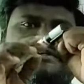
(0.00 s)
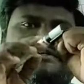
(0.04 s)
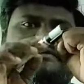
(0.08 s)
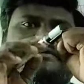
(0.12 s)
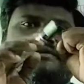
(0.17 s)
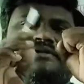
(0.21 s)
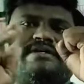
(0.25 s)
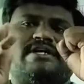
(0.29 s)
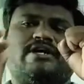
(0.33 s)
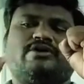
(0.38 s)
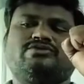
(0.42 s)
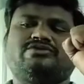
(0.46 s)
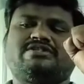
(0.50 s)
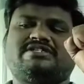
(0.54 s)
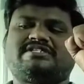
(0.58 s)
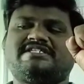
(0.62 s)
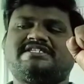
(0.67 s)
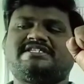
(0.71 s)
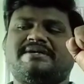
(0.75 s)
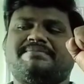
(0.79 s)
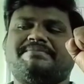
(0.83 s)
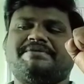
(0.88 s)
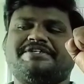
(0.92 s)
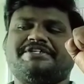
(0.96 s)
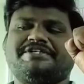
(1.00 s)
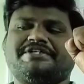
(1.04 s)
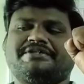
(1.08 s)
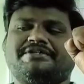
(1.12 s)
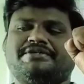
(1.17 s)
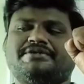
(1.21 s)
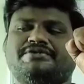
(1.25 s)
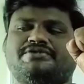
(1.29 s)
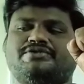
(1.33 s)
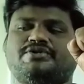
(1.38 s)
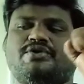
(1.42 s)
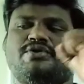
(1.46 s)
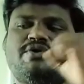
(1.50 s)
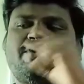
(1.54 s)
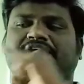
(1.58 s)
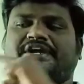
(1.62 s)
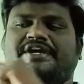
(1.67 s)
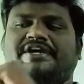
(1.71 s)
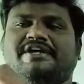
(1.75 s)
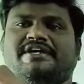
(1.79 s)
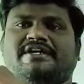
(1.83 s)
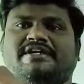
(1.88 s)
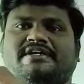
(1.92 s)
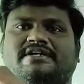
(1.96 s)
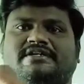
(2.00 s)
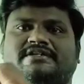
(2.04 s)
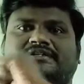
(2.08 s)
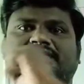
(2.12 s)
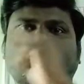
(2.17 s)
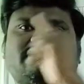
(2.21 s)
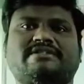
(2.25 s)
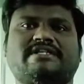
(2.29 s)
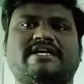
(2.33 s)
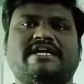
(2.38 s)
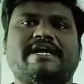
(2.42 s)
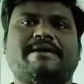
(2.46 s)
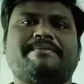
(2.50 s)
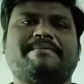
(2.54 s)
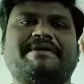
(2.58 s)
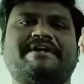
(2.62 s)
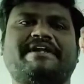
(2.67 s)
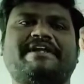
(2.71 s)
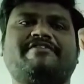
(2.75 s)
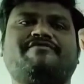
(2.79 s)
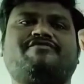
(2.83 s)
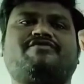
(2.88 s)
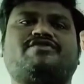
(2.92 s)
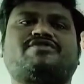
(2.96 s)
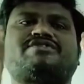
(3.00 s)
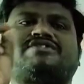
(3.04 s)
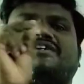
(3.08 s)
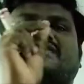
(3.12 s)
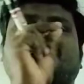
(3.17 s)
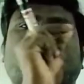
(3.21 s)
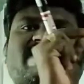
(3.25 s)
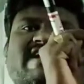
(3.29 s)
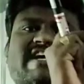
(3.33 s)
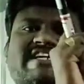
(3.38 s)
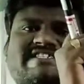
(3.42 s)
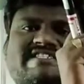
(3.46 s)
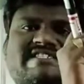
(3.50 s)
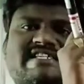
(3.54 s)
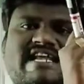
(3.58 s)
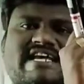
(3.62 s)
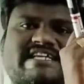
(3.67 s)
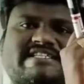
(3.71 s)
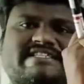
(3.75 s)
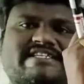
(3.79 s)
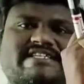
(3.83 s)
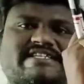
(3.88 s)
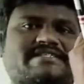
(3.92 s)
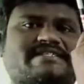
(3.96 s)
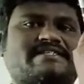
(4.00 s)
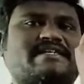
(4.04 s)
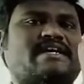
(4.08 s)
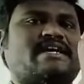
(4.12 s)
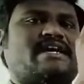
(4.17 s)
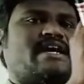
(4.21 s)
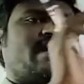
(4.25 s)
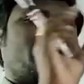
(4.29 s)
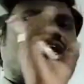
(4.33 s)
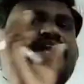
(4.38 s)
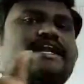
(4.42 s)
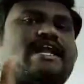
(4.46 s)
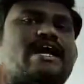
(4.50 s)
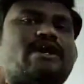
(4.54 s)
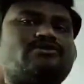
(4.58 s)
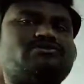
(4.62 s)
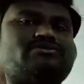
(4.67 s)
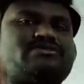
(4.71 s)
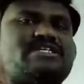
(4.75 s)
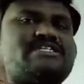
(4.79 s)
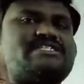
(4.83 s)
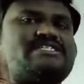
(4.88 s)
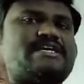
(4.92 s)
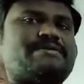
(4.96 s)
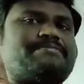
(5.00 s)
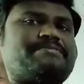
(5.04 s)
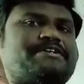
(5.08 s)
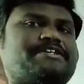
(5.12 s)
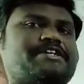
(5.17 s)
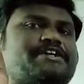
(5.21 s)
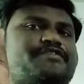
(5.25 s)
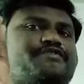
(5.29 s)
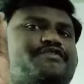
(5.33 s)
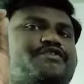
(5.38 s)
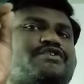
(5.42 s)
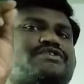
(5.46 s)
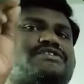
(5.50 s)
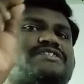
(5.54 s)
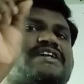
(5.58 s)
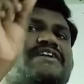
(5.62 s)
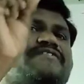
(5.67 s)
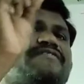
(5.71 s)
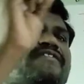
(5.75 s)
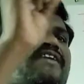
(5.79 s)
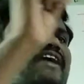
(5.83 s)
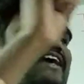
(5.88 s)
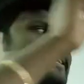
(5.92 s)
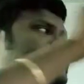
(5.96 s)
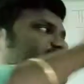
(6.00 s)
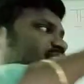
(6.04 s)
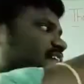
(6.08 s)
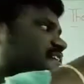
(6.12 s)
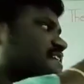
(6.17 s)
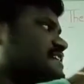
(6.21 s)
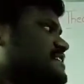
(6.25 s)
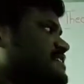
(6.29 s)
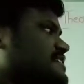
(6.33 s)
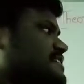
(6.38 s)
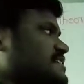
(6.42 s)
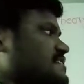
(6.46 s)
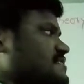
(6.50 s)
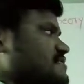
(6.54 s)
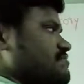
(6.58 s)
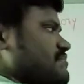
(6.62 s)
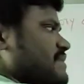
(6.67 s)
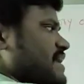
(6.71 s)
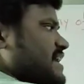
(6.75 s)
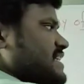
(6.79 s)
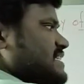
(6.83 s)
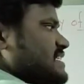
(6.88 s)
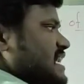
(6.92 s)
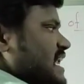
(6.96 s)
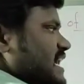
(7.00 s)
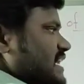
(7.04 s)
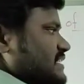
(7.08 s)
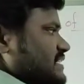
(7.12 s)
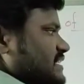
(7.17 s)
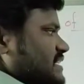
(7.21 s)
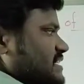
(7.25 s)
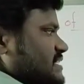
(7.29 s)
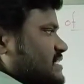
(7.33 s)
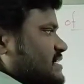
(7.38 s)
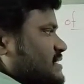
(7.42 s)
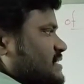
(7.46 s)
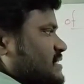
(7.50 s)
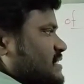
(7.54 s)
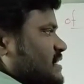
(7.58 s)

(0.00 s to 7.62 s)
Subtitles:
now this is emitting. So here the emitting force of lines like this. Now this emitted force of lines makes like this.